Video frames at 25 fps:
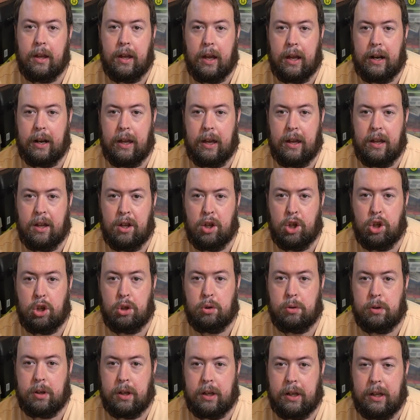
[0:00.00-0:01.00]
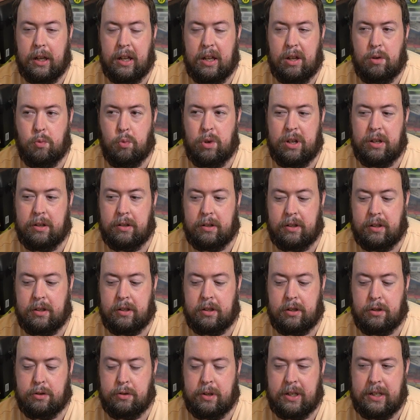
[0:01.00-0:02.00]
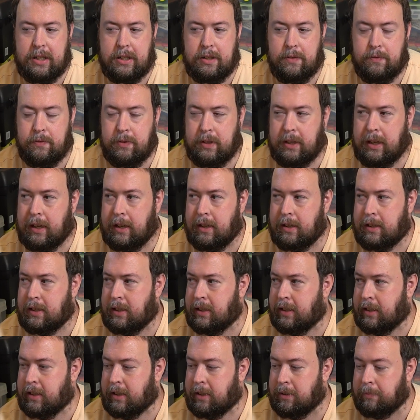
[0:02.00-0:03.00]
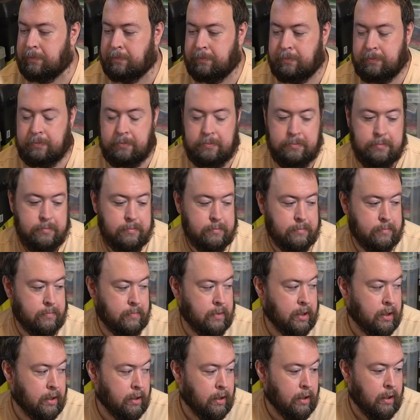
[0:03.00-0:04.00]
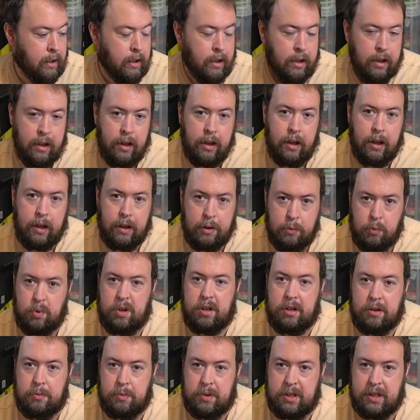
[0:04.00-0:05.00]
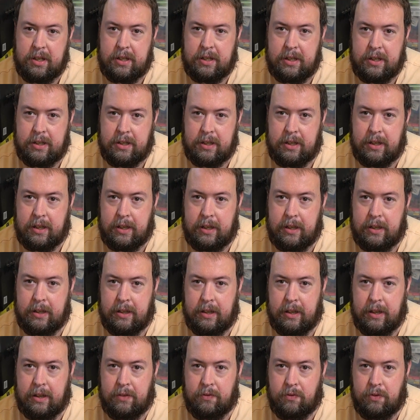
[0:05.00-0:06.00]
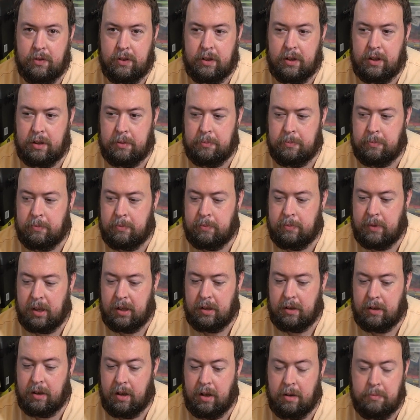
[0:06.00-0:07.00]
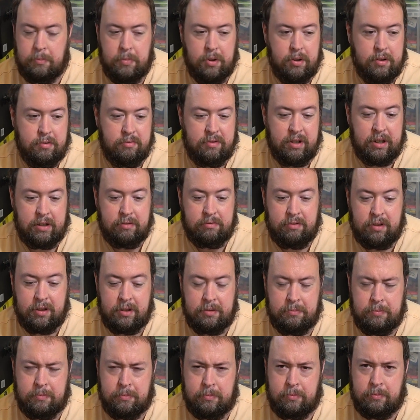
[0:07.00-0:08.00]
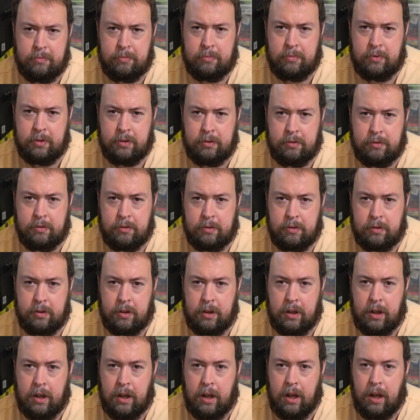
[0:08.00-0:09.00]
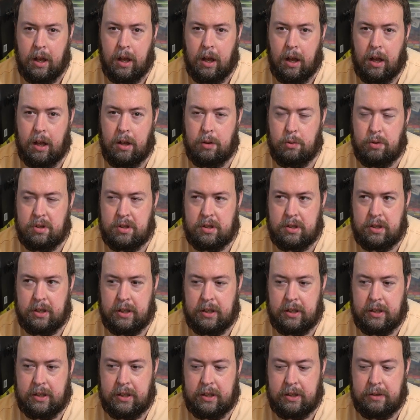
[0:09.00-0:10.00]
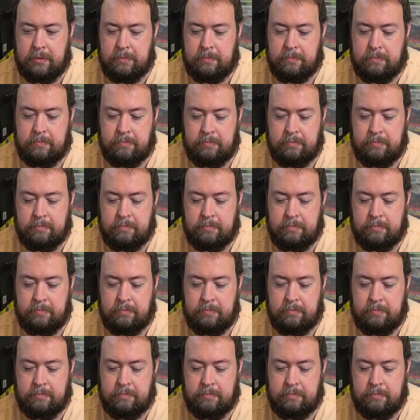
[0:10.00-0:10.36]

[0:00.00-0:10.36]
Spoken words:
Hello and welcome to Trains and Viatic. And while I was sitting here in the new model rail room, I was thinking,